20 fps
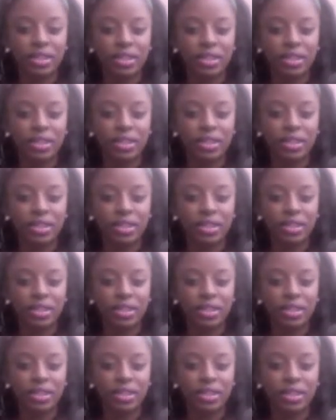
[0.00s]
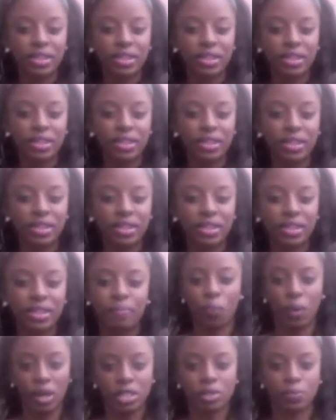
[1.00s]
in their relationship that it
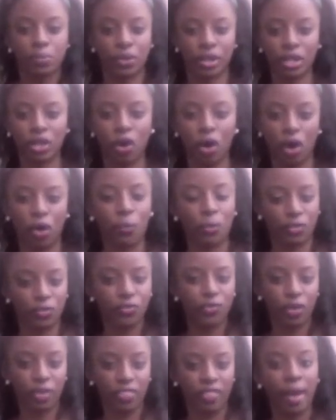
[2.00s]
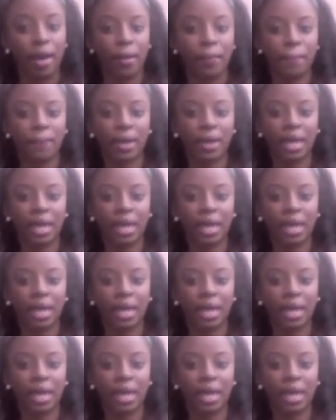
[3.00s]
was pretty awkward for them.